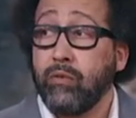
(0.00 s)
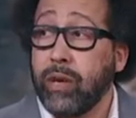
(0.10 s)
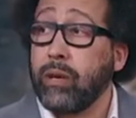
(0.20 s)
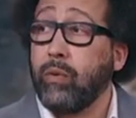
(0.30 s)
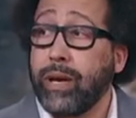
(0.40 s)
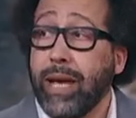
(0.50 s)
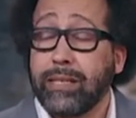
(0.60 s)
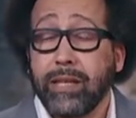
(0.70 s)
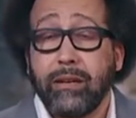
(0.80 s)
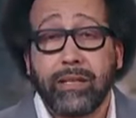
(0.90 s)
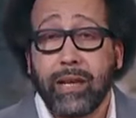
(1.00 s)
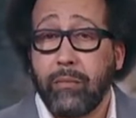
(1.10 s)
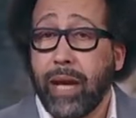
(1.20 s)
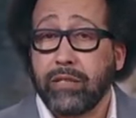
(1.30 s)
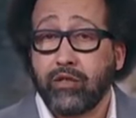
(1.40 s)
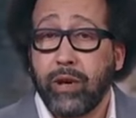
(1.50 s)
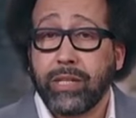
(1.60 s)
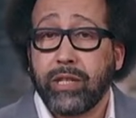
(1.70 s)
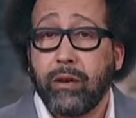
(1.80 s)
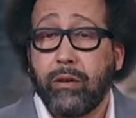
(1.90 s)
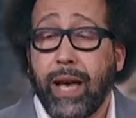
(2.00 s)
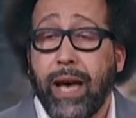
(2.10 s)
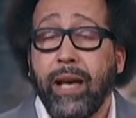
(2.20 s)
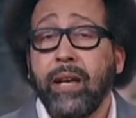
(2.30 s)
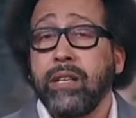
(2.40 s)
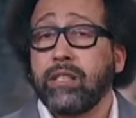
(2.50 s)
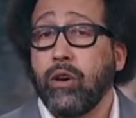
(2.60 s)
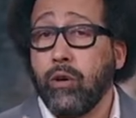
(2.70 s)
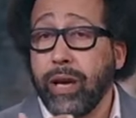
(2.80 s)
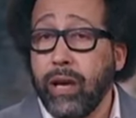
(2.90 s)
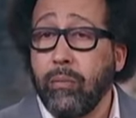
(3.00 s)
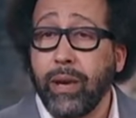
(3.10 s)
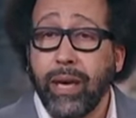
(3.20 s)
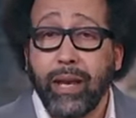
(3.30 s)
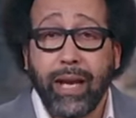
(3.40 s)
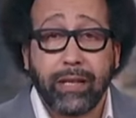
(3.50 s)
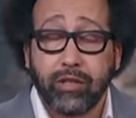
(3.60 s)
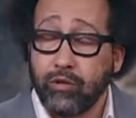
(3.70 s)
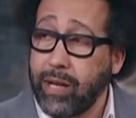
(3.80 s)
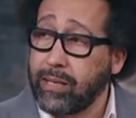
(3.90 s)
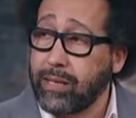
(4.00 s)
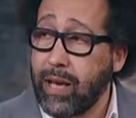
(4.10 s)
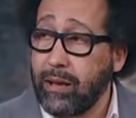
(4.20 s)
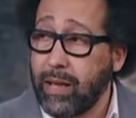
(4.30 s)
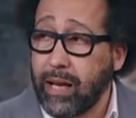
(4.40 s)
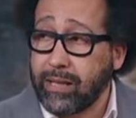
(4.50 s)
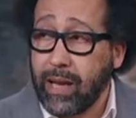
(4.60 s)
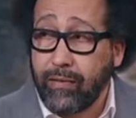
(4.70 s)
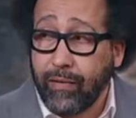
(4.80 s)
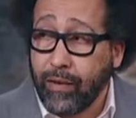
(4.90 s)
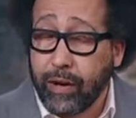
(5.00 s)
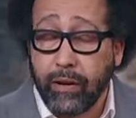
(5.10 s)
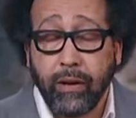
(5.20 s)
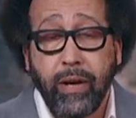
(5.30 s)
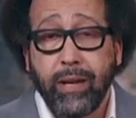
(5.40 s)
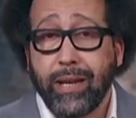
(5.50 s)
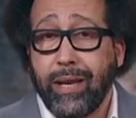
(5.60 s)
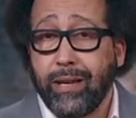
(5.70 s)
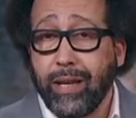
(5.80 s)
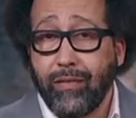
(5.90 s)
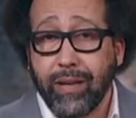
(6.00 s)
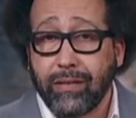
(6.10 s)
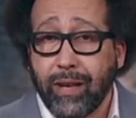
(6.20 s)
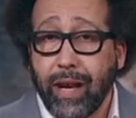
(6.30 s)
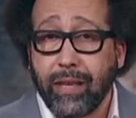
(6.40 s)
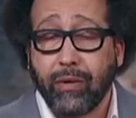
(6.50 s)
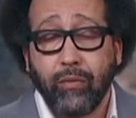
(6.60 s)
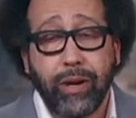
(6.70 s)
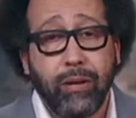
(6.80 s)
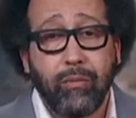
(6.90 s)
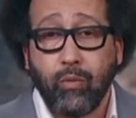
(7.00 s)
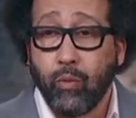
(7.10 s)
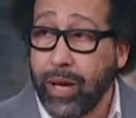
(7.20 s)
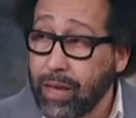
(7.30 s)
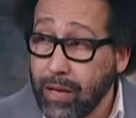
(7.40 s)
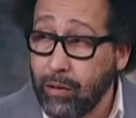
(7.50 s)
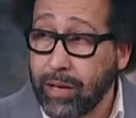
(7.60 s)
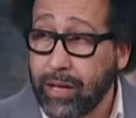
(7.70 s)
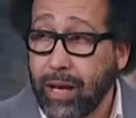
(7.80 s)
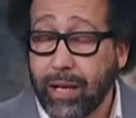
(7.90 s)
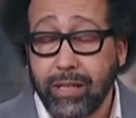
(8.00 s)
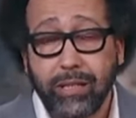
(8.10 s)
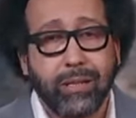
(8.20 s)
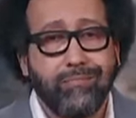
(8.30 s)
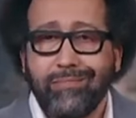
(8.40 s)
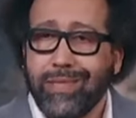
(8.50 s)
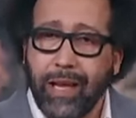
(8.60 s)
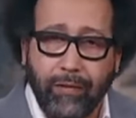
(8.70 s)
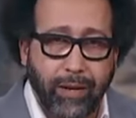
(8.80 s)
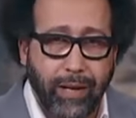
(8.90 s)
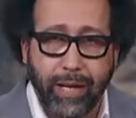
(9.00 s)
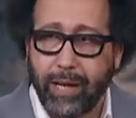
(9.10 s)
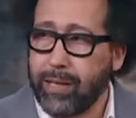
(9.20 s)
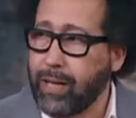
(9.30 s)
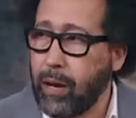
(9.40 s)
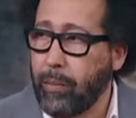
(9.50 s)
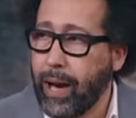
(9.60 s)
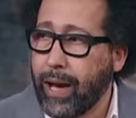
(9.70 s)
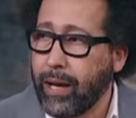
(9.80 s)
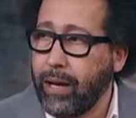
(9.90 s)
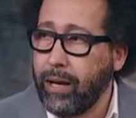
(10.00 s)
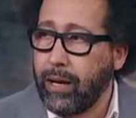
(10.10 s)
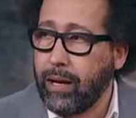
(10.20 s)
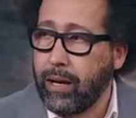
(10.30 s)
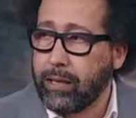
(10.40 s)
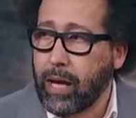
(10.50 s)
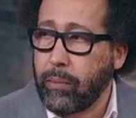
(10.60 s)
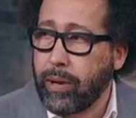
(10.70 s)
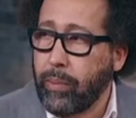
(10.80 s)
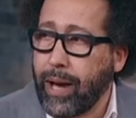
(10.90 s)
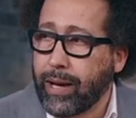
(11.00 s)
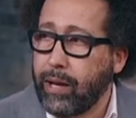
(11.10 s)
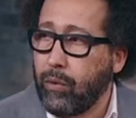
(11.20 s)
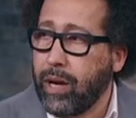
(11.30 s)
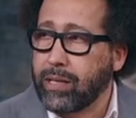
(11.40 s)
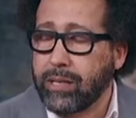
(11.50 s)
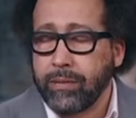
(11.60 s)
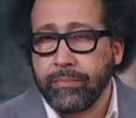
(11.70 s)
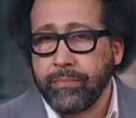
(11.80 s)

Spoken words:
really win that series, and I'm not stretching on that. So him being that stretch set, that seven-footer, that defensive guy at the rim with Luka Doncic, definitely in the top pack, top of the pack in the West.